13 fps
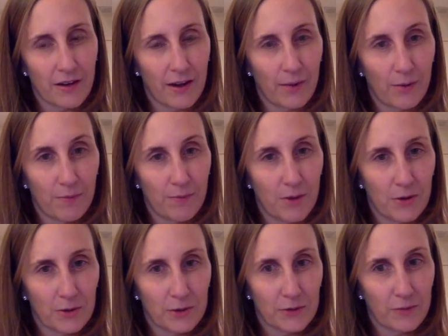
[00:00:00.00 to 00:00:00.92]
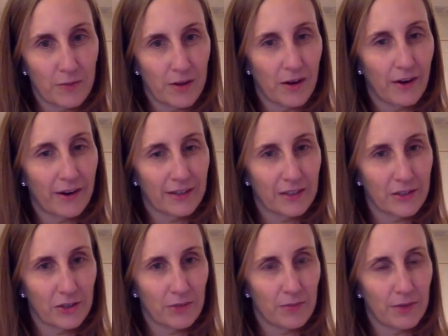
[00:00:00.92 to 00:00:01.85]
I will post from there because it
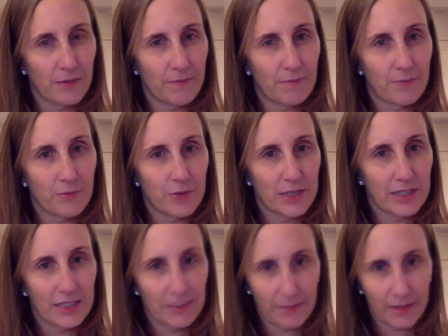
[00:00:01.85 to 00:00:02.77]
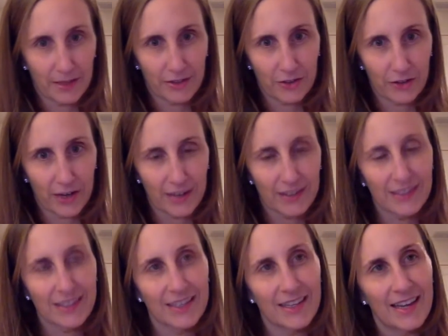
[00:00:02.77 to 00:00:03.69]
should be pretty picturesque.